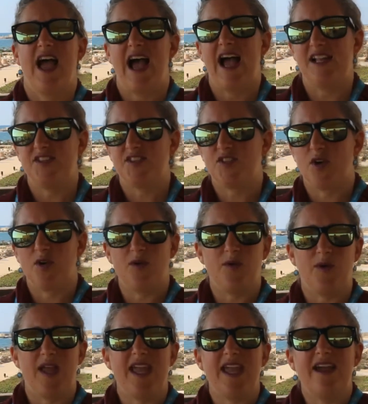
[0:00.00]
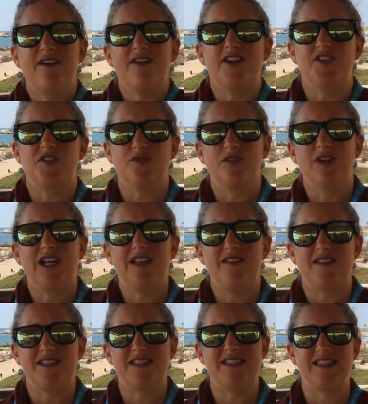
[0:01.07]
And so here is really
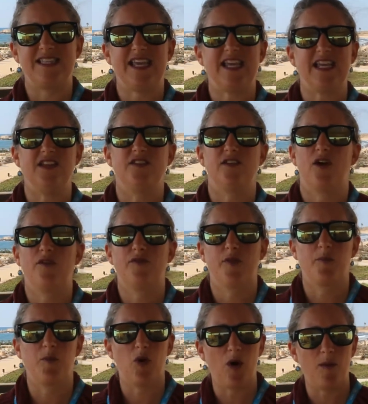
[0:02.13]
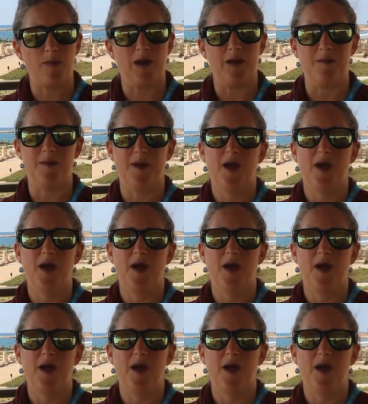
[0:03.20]
the seed of the problem